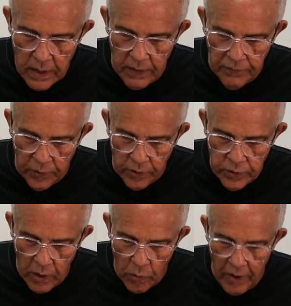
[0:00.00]
Therefore,
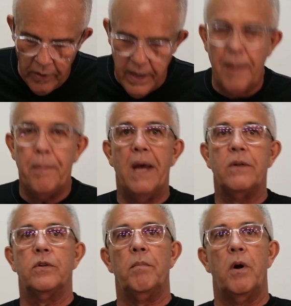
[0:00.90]
do not worry
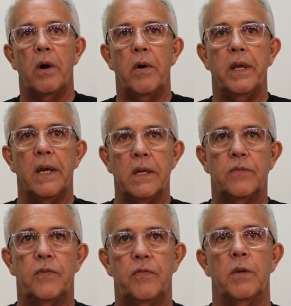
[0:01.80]
about tomorrow. And he
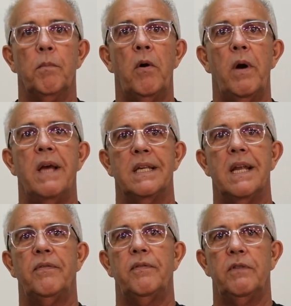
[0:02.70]
goes, but tomorrow has
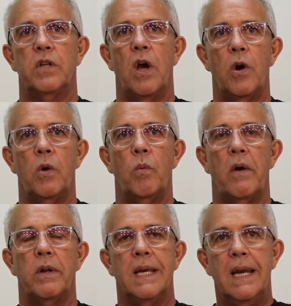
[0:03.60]
enough of its own
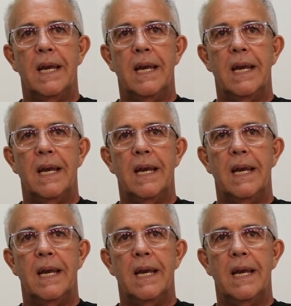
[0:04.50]
worry.